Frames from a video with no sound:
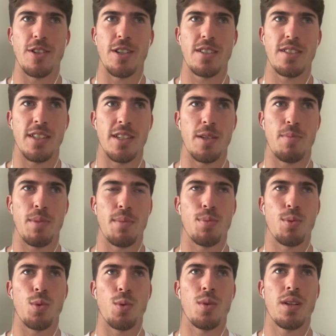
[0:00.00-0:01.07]
us. You know,
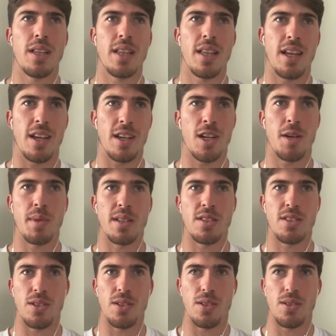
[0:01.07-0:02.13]
people are coming
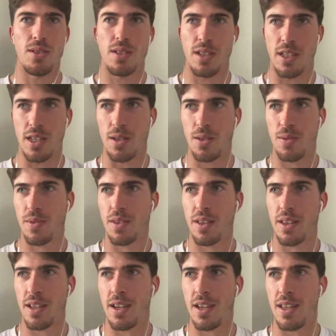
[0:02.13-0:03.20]
to, you know,
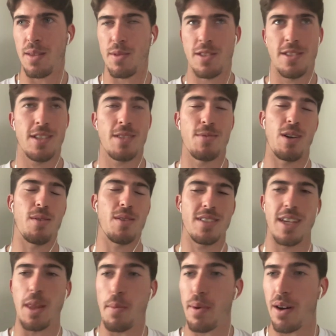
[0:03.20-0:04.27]
the
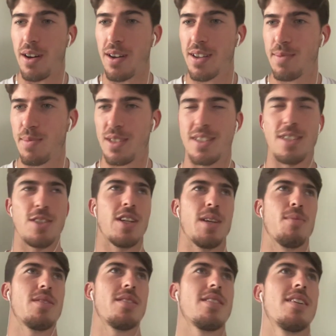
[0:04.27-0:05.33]
park, but St
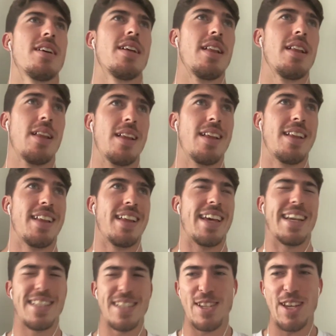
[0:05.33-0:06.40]
James.
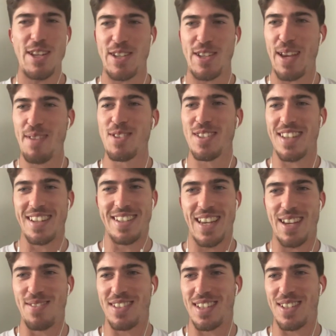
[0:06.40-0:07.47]
Is it St James or St
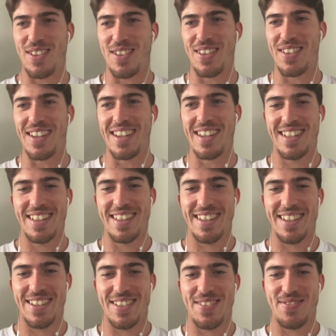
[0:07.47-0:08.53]
James's, by the way?
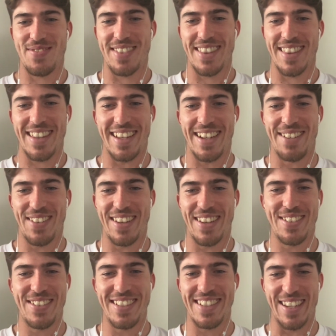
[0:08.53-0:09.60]
I'm
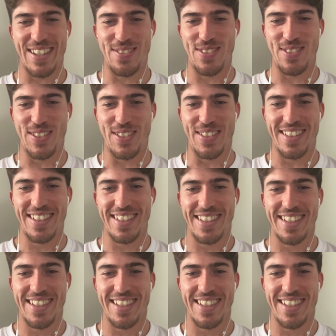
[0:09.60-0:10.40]
always getting confused.